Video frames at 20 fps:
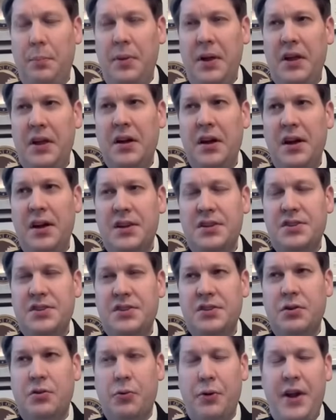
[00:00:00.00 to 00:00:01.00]

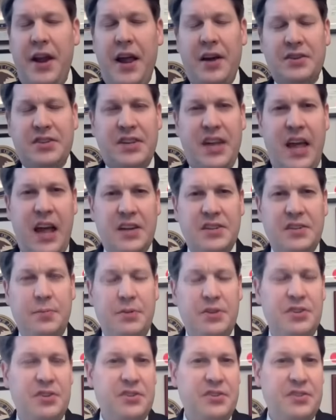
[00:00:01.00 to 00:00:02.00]
because greenhouse gas
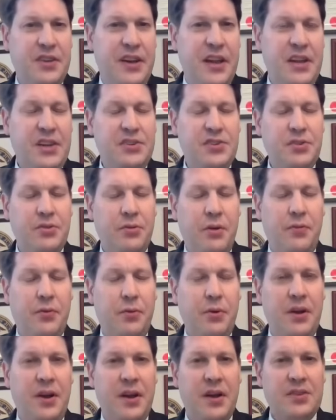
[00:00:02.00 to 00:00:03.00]
emissions, the nature of
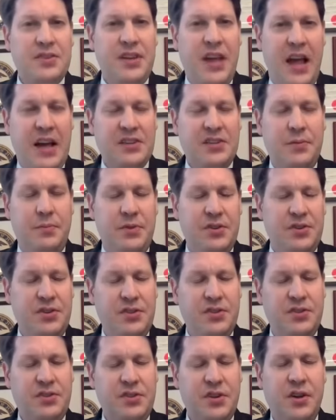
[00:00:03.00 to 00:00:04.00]
greenhouse gas
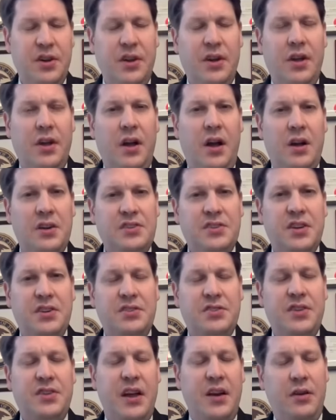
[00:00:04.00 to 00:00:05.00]
emissions, are
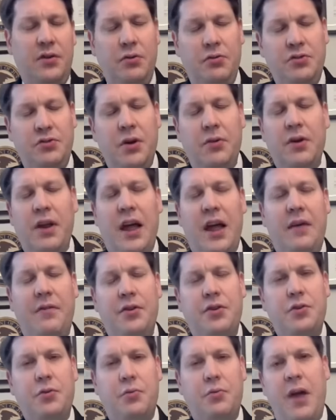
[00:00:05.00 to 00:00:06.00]
such that you don't have
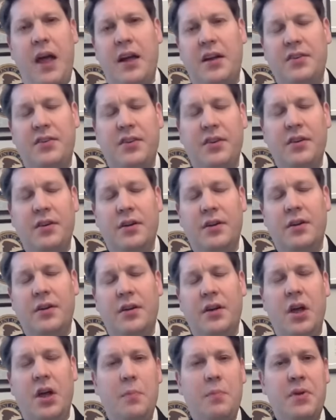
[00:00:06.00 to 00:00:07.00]
a direct
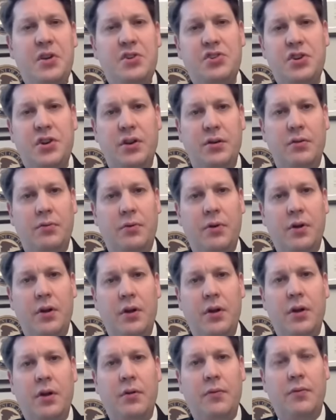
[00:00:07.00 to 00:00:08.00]
emission
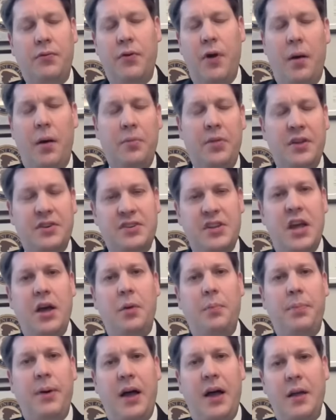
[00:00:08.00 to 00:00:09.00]
from the
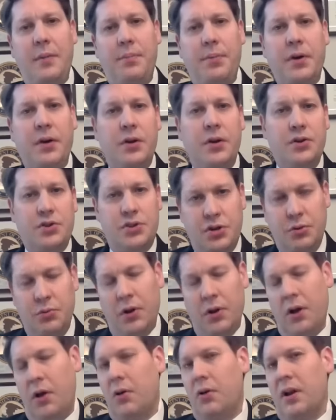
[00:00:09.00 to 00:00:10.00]
tailpipe to
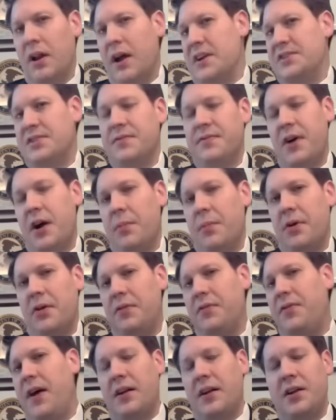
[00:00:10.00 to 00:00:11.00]
a localized environmental
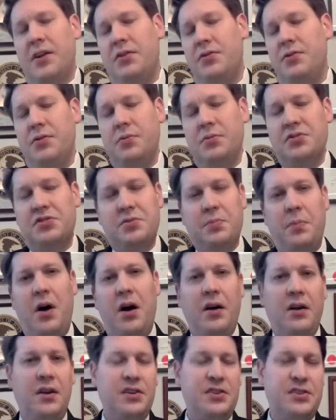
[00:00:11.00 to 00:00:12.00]
effect like you do in
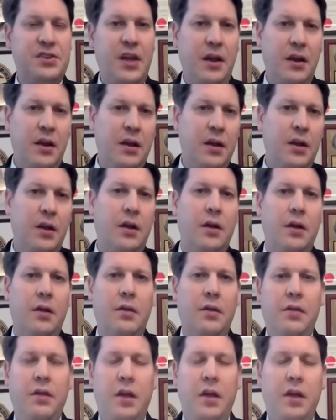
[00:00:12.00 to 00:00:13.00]
smog. Instead,
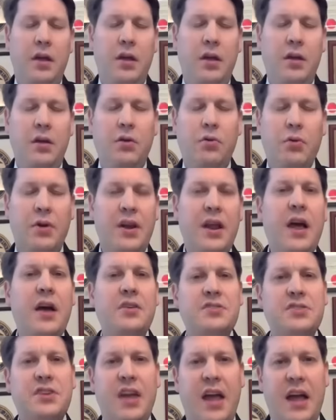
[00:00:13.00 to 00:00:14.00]
the
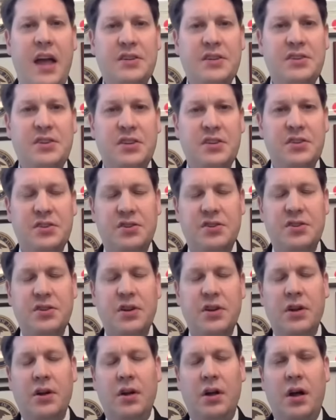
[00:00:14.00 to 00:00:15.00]
greenhouse gases
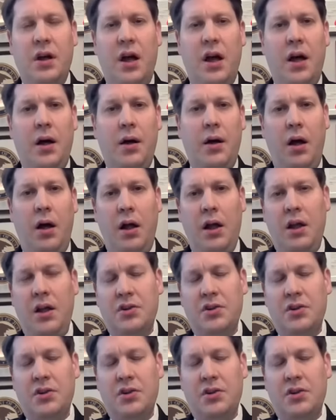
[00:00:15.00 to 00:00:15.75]
are